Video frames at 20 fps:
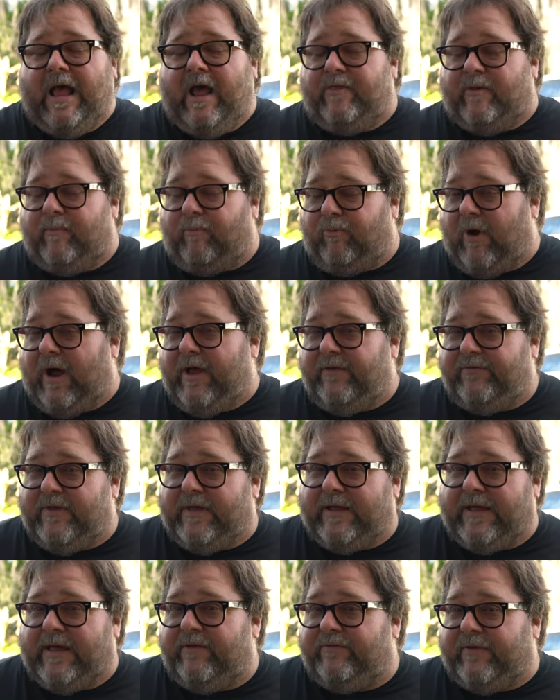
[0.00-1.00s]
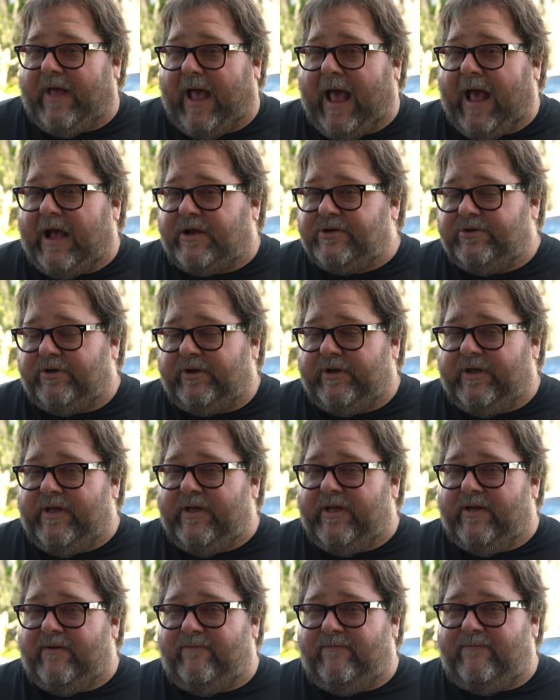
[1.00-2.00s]
the pricing is
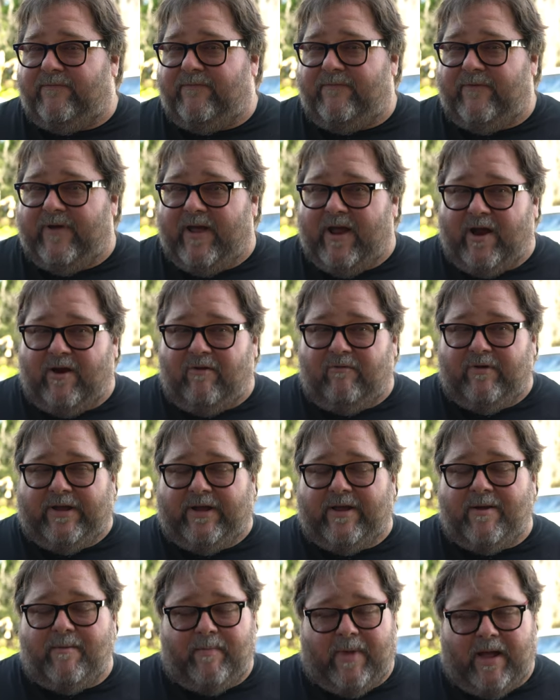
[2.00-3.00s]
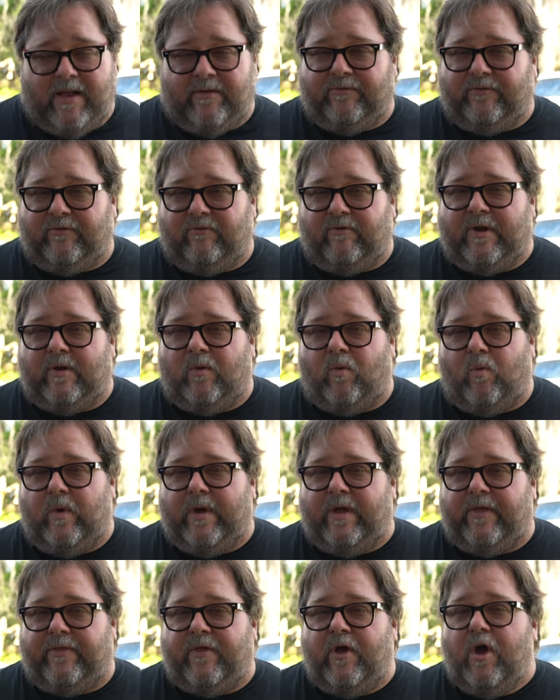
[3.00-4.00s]
actually very commensurate
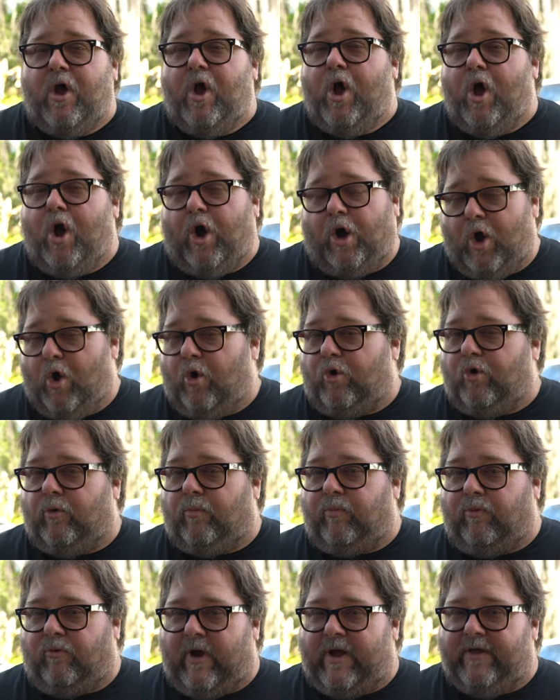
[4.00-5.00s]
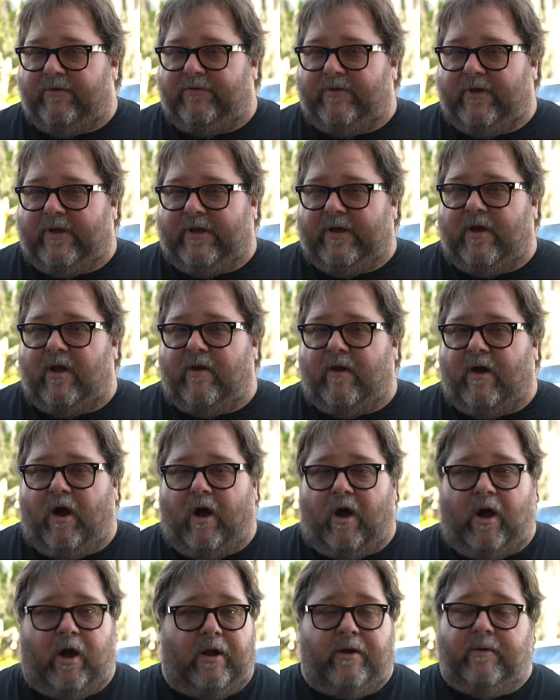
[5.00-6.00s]
with local pricing
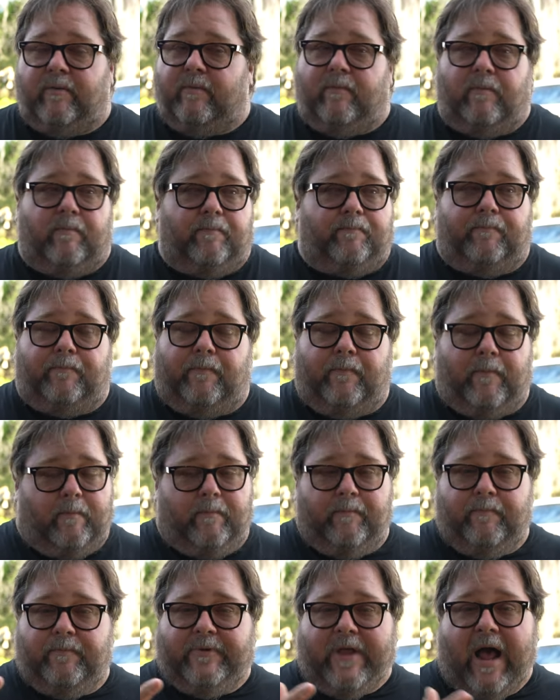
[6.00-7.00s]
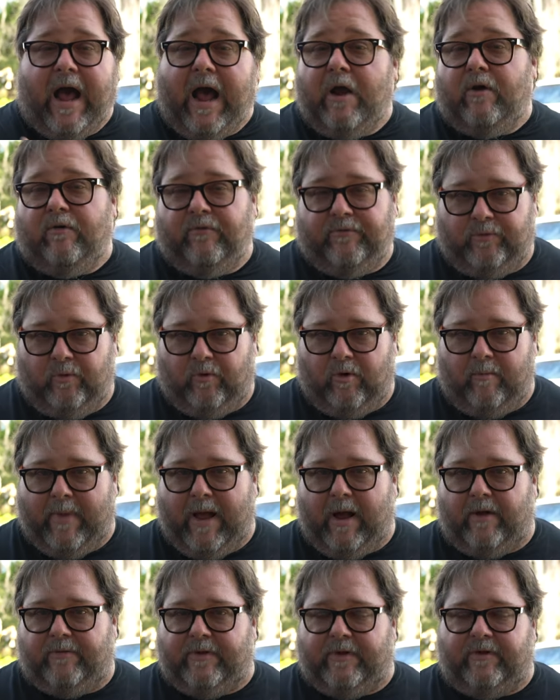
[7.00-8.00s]
on tire store
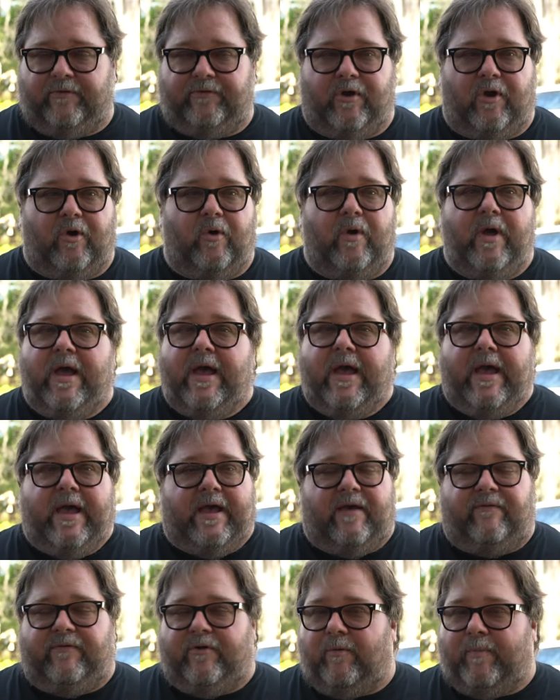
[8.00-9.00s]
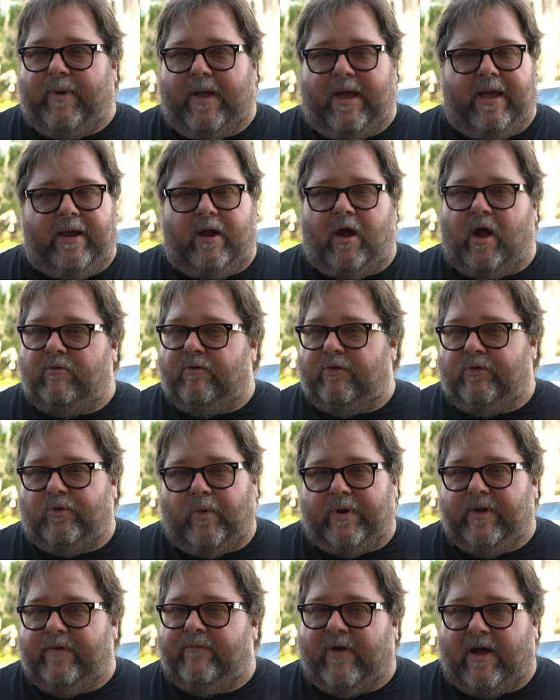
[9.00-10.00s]
mounting. So if you're paying
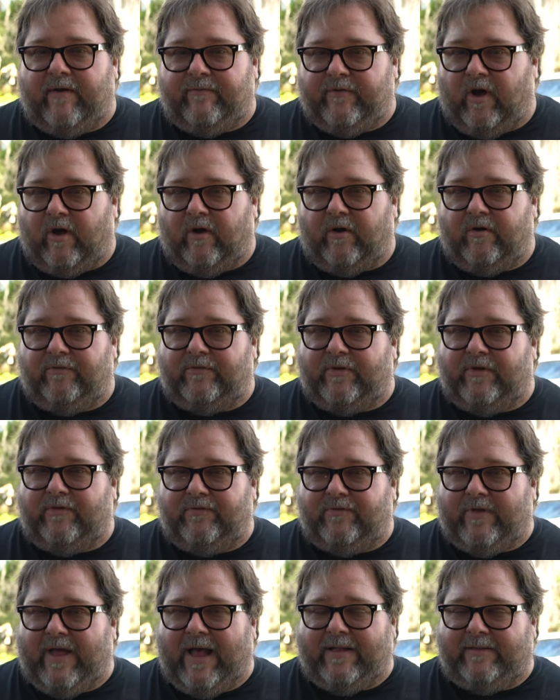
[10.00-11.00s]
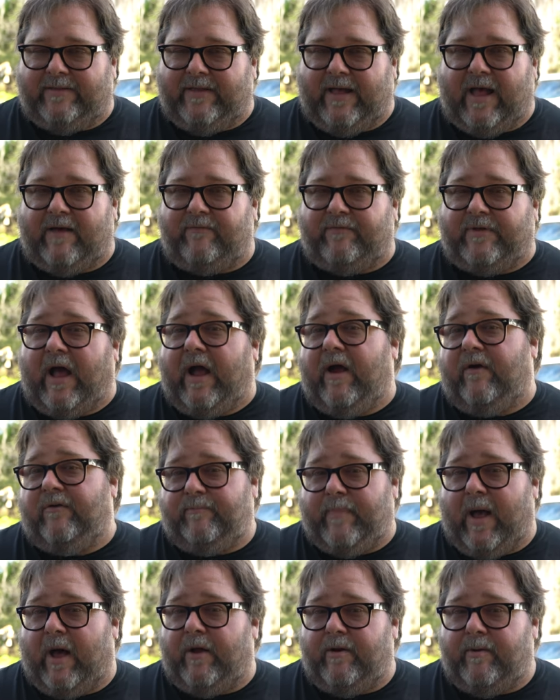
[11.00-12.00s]
$125 a set to have
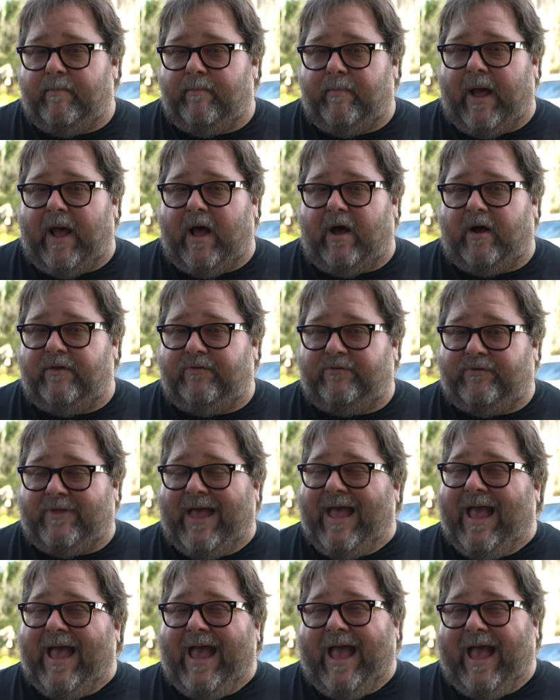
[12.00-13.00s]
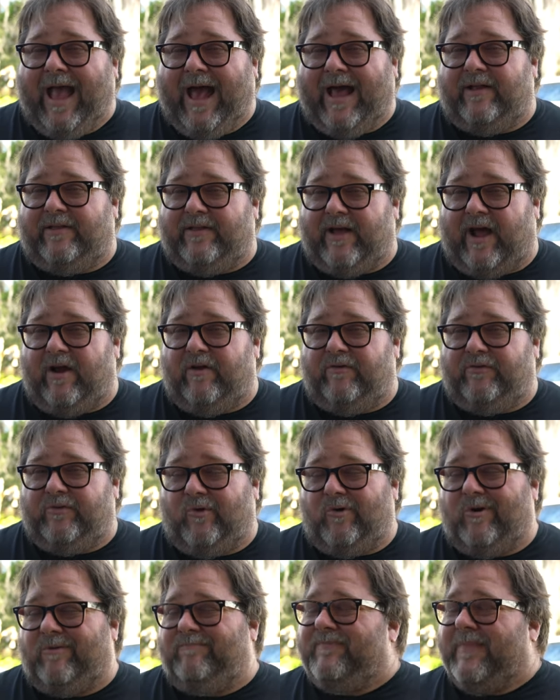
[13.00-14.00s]
tires mounted and balanced at a tire
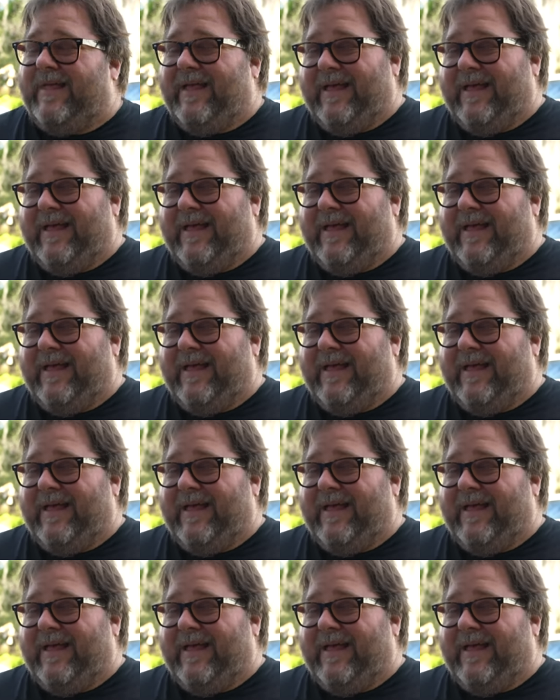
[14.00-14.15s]
store,